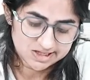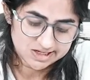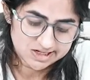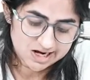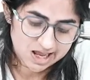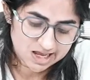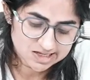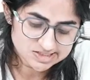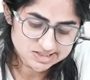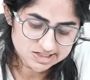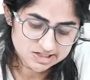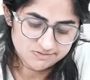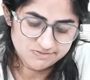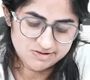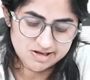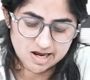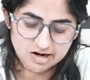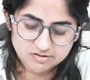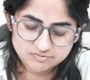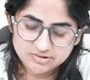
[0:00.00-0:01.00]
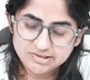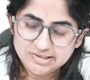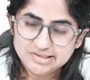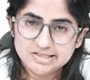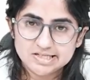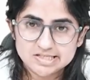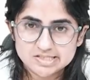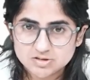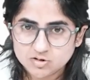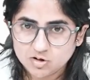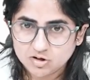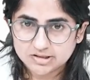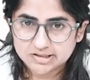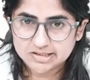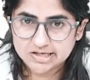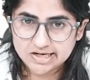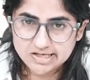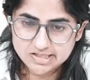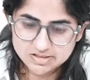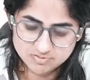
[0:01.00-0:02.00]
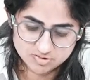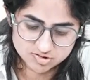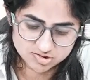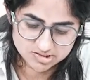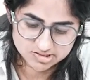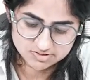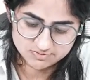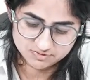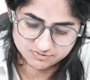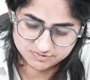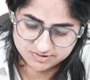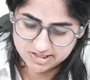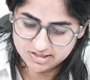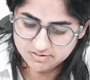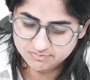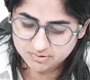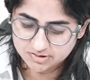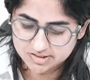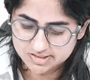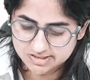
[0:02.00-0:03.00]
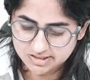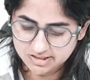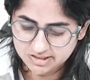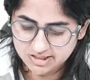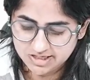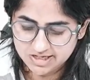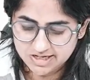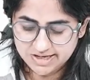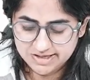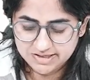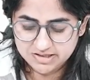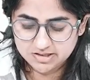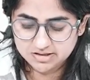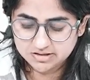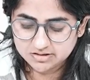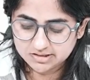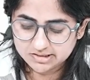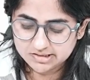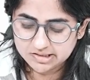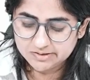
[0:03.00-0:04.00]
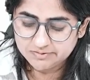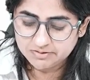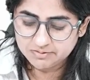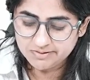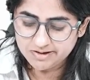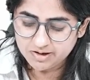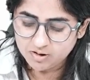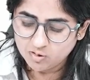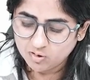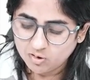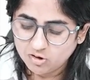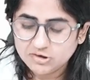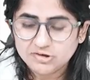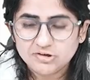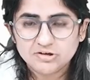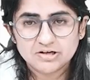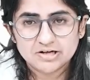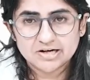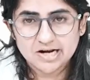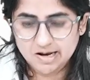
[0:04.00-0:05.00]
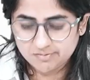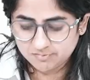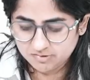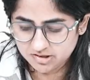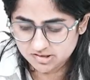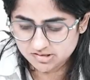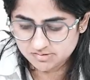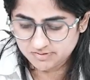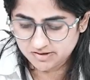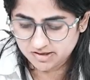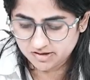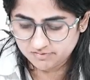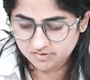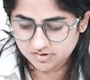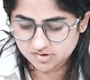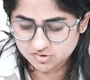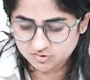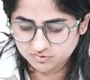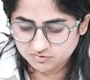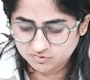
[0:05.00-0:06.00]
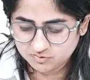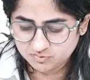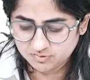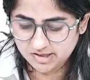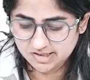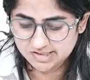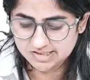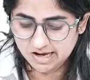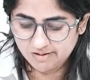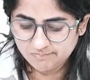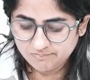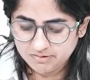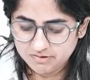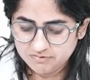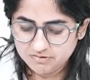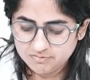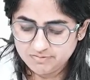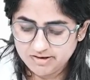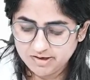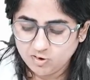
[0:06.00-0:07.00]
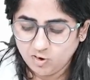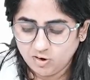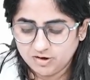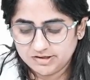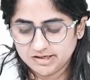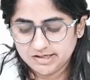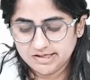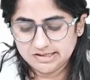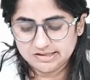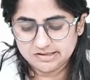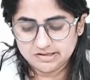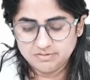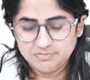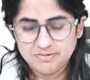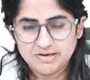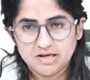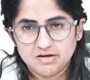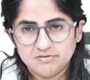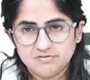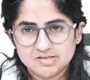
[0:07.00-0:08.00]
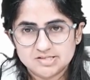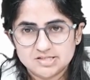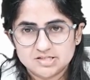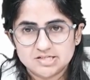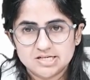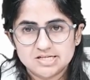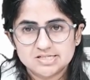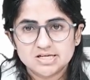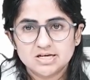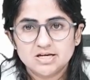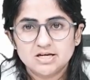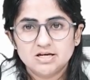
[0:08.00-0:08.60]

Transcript: Lastly, we have the disorganized, which is 15%. Here, there will be odd or anomalous behavior. So, for example, will be contradictory behavior such as